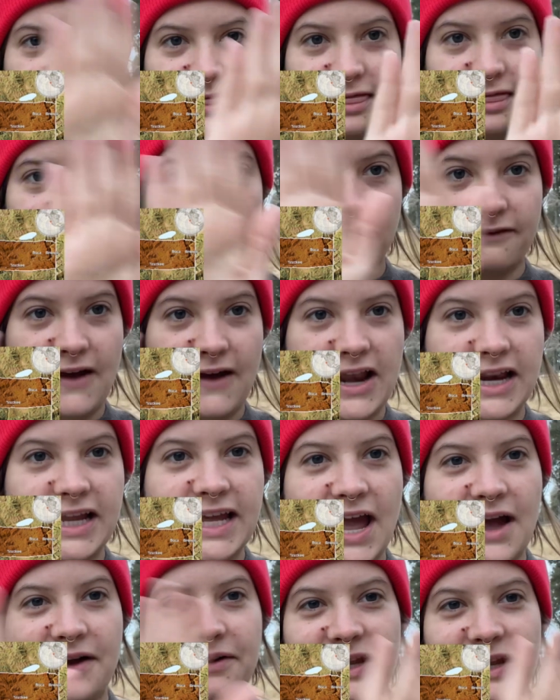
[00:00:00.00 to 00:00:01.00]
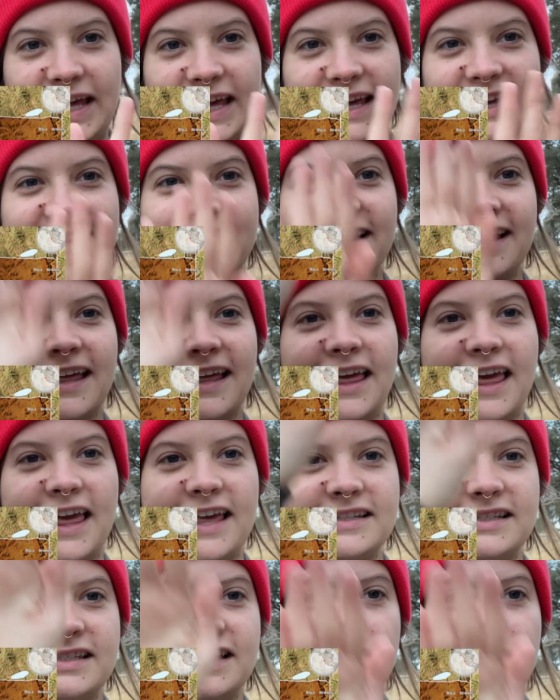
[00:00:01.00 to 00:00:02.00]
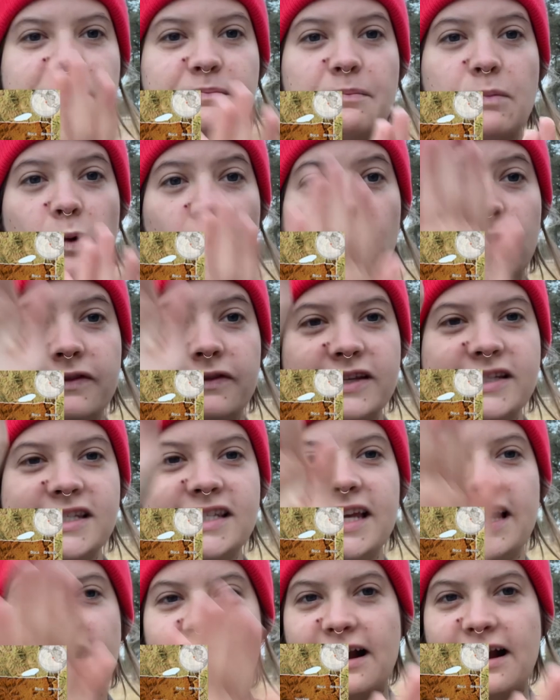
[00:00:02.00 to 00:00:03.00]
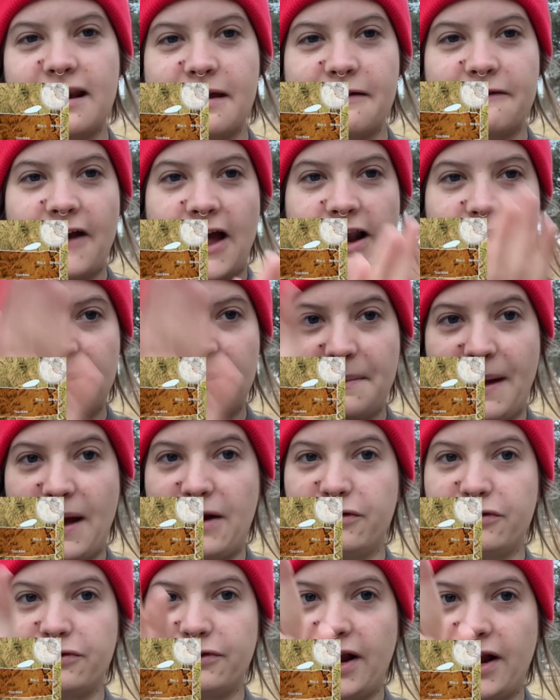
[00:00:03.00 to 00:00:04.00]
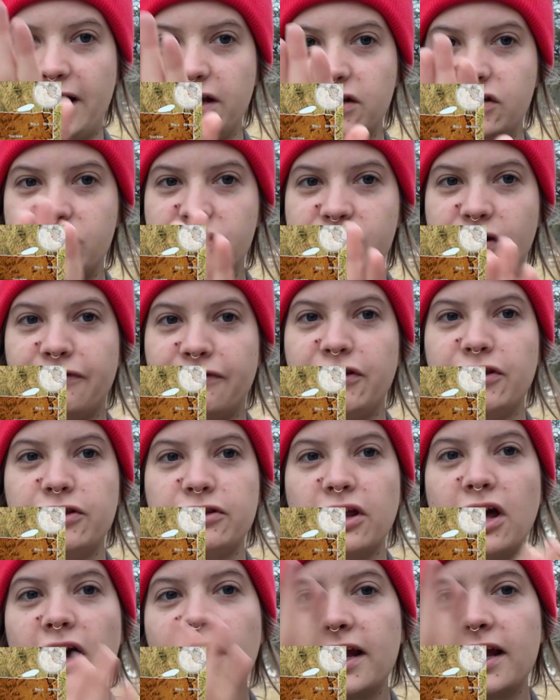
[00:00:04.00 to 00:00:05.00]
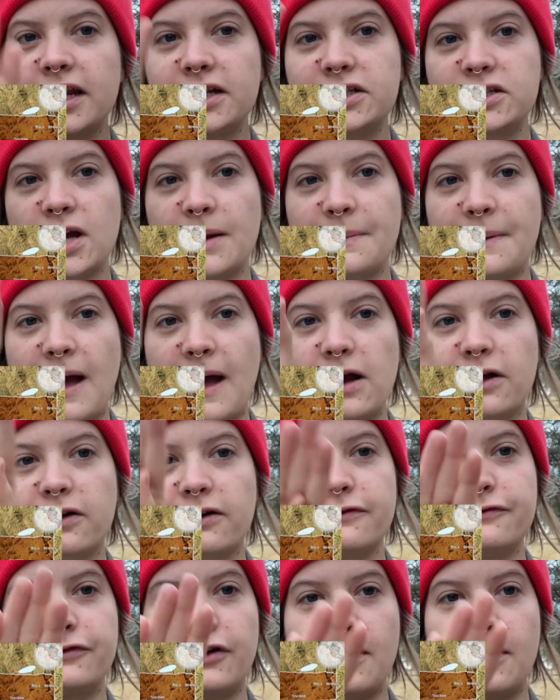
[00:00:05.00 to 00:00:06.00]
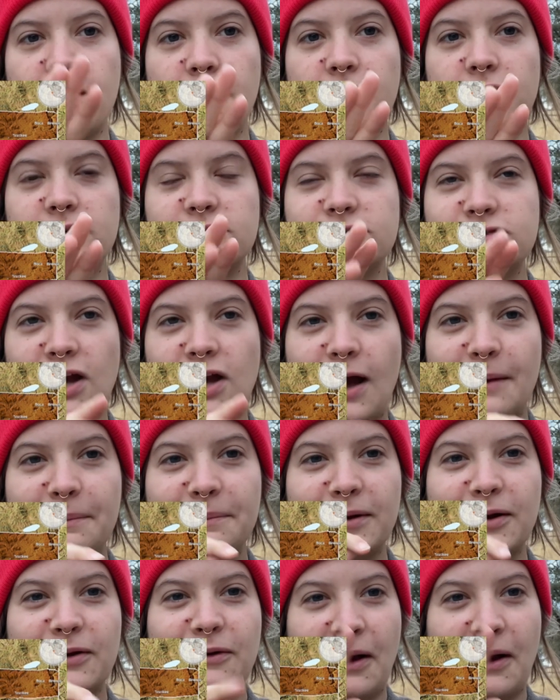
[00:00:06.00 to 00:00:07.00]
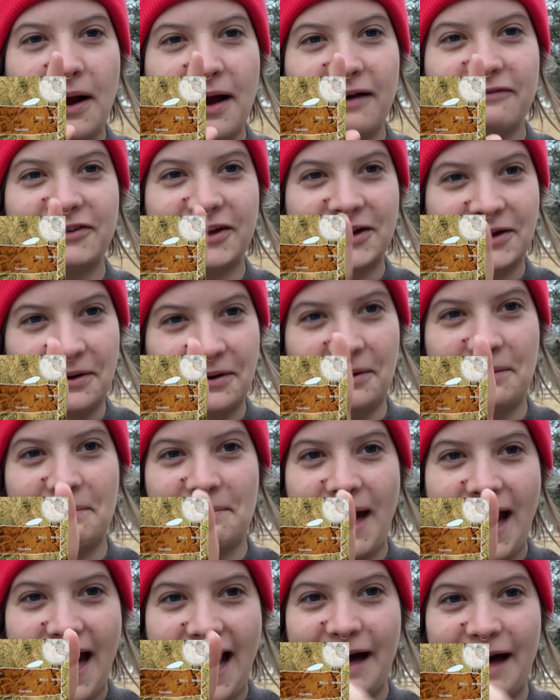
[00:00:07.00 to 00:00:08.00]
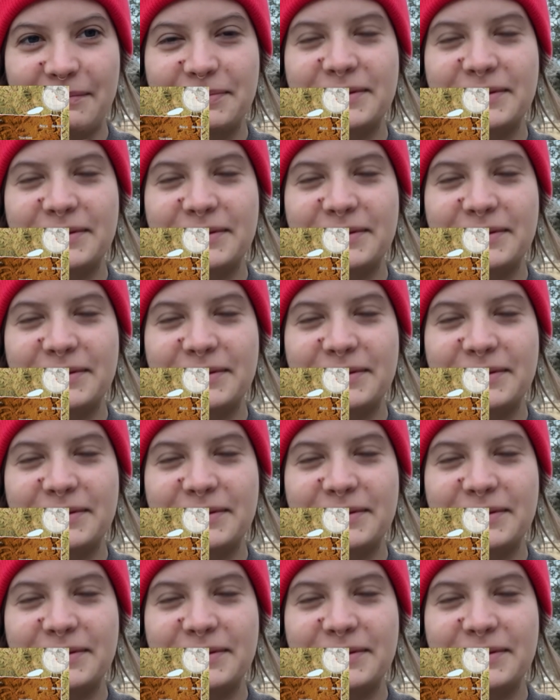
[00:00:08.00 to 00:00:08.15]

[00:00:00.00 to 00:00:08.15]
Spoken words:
Nevada County is more of the Sierra Nevada mountain range. So if you look at a topographical map